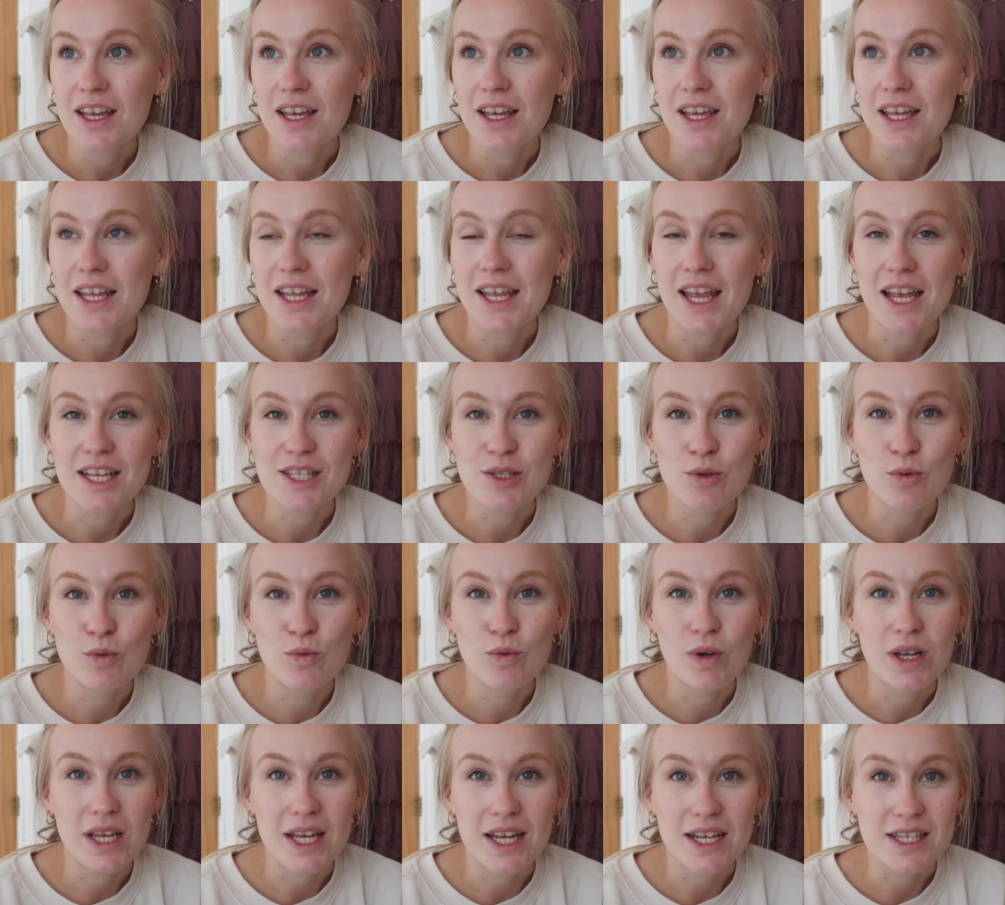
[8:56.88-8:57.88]
He gets all
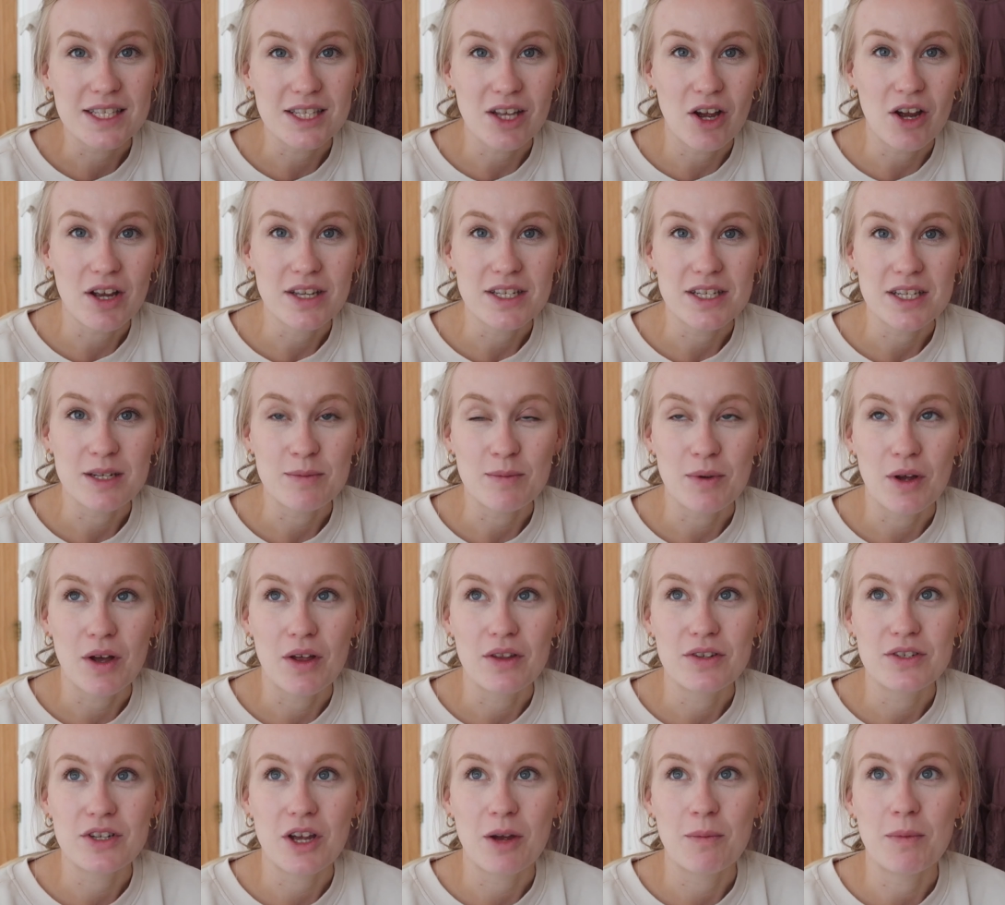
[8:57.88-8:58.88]
really excited at
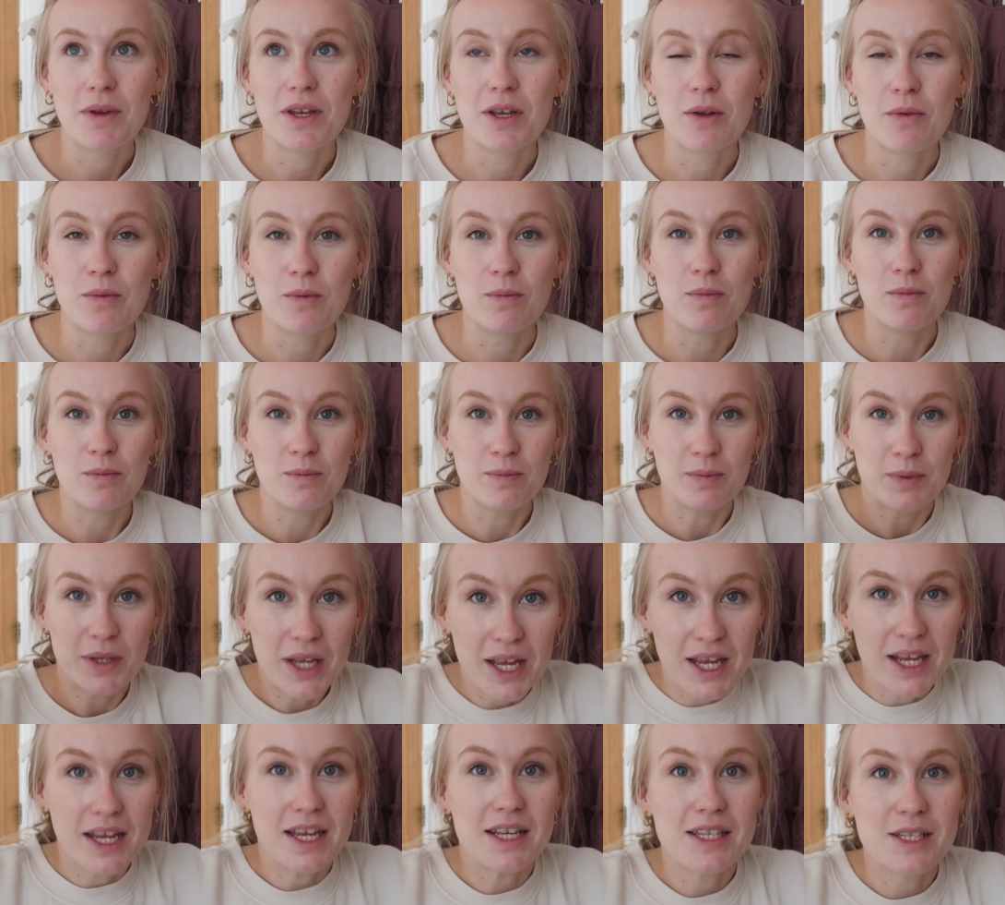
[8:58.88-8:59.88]
bath time and he'll
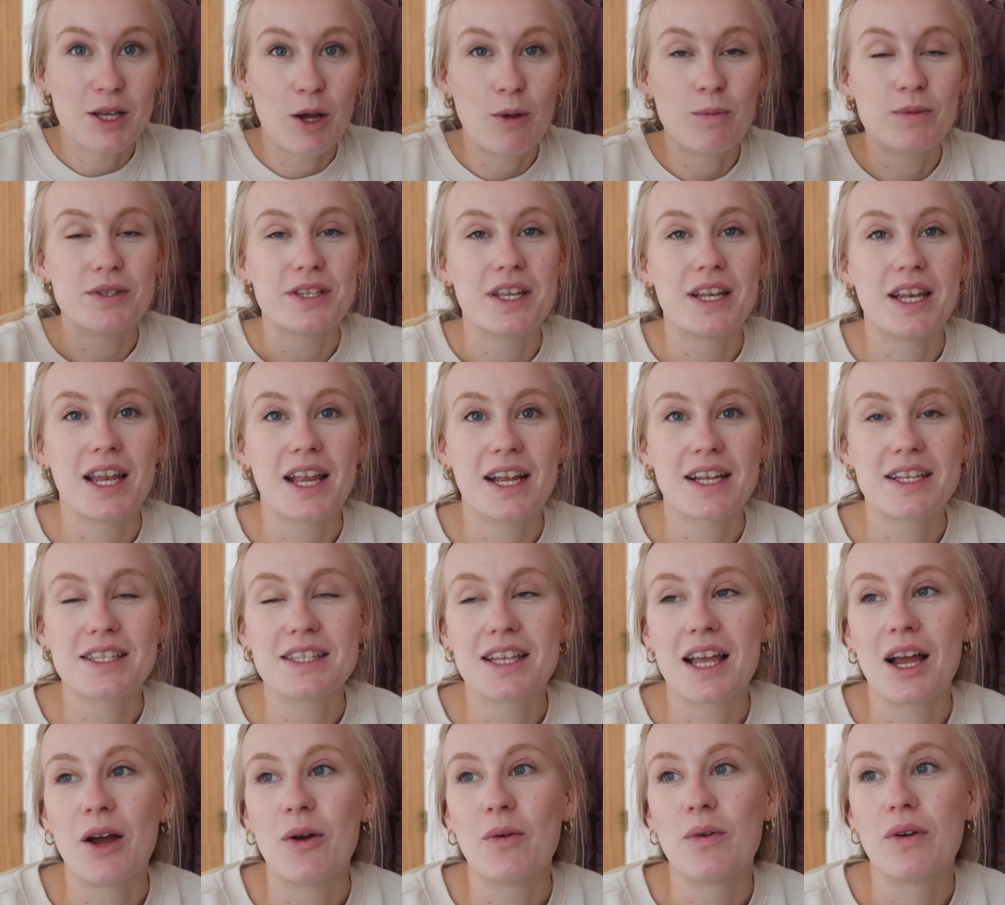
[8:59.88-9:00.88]
kick his arms and legs
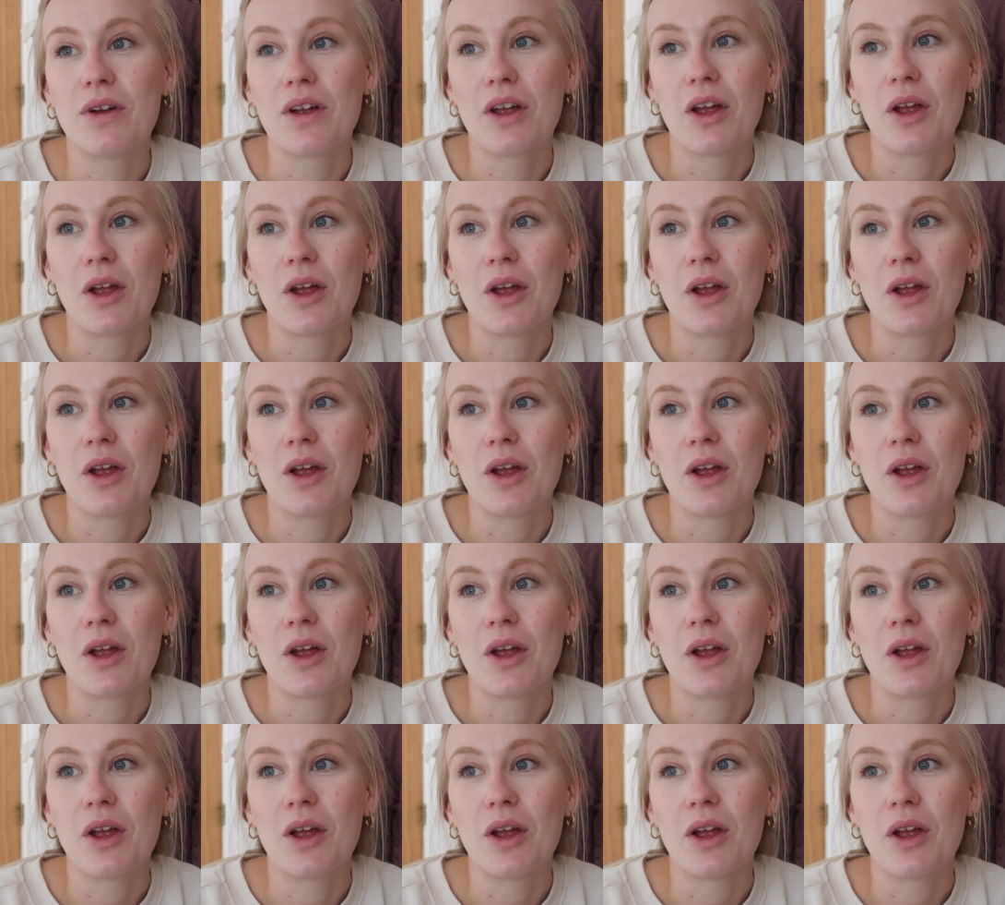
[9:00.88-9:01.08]
out.